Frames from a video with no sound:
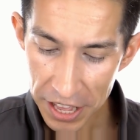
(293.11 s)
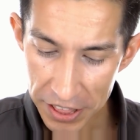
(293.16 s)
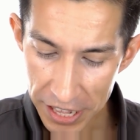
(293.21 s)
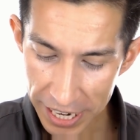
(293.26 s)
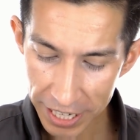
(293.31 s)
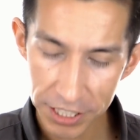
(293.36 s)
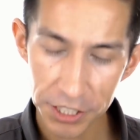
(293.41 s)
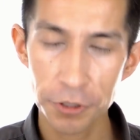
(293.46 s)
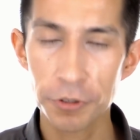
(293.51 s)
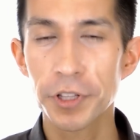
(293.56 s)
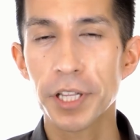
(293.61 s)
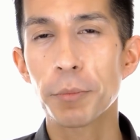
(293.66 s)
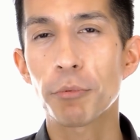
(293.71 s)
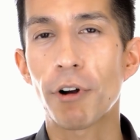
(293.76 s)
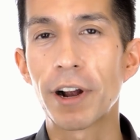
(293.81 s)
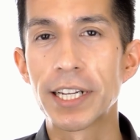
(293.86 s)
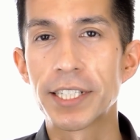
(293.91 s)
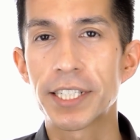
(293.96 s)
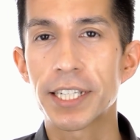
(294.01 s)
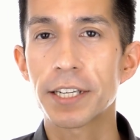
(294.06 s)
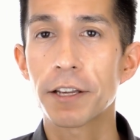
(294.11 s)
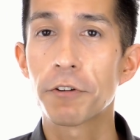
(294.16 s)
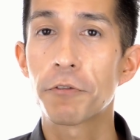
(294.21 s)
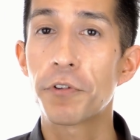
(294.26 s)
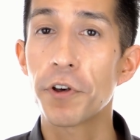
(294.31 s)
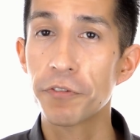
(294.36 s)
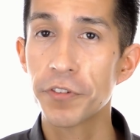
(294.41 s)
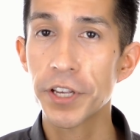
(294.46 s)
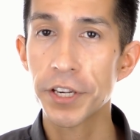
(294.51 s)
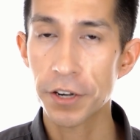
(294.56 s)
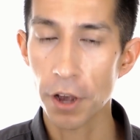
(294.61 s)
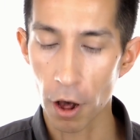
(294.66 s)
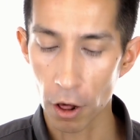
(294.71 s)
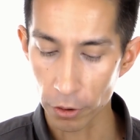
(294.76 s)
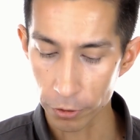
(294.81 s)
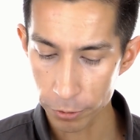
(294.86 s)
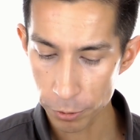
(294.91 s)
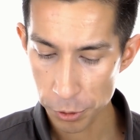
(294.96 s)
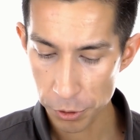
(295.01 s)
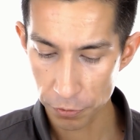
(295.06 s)
It is certainly pricey,
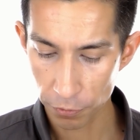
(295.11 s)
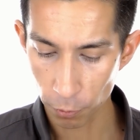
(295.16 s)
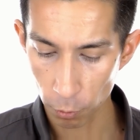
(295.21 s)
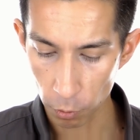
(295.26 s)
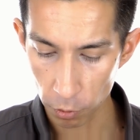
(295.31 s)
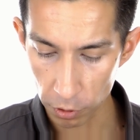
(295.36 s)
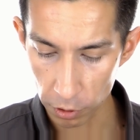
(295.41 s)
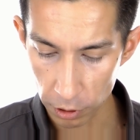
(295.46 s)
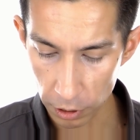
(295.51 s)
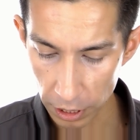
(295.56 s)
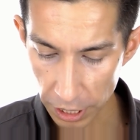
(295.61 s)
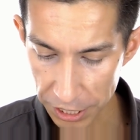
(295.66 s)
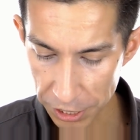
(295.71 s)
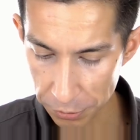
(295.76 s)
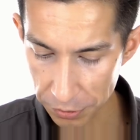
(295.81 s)
$50 for